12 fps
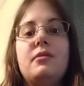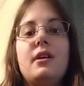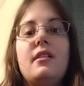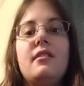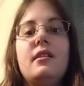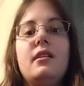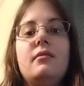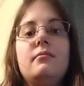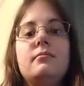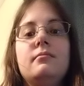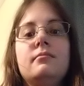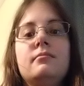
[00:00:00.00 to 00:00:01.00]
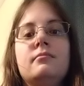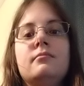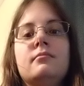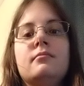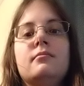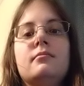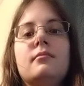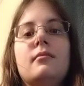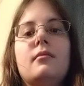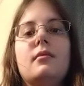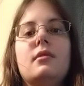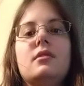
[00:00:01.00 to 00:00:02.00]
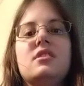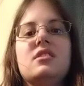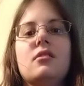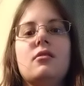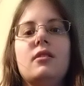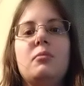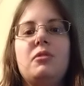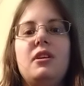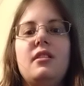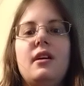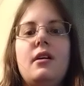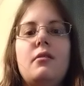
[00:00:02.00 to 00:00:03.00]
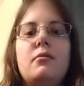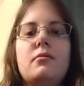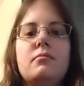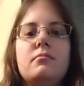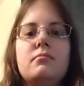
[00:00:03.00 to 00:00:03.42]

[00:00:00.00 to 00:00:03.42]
breath in, slowly breathe out,